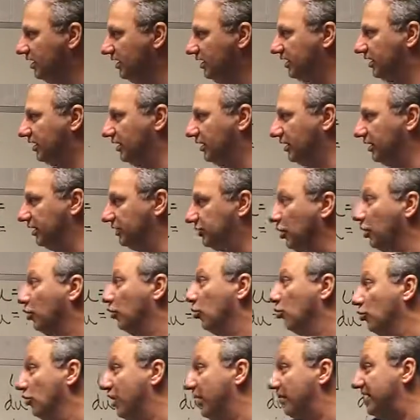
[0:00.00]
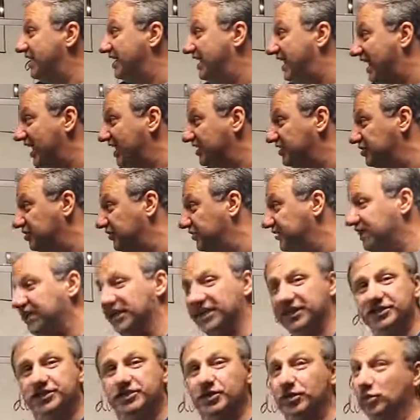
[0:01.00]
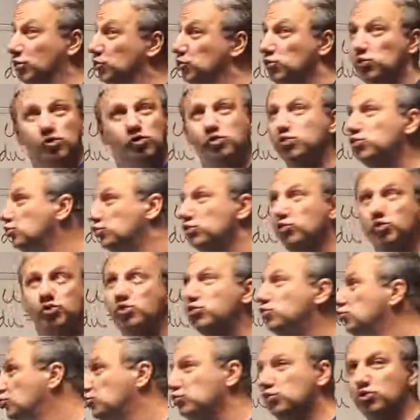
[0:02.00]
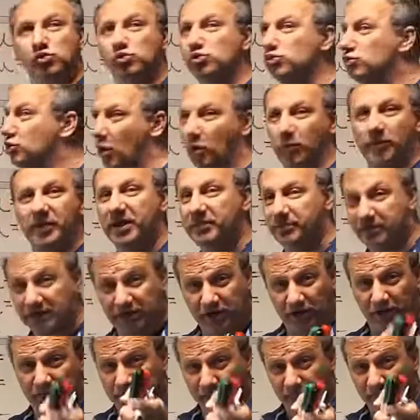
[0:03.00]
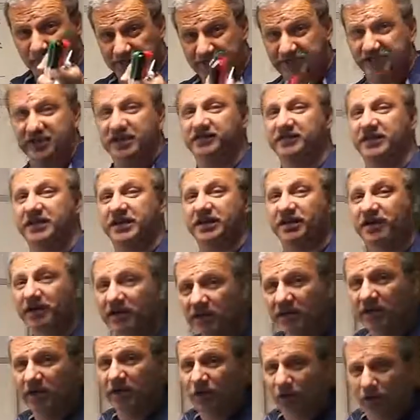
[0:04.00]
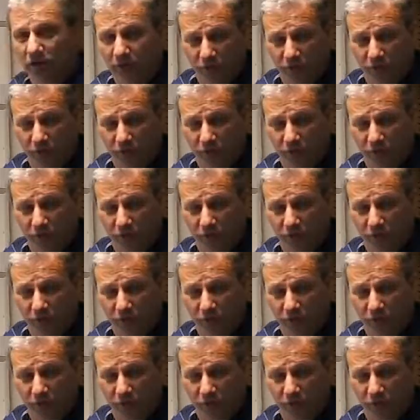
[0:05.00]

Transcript: All right, let me cancel the e's. Ooh, don't make me come through the TV or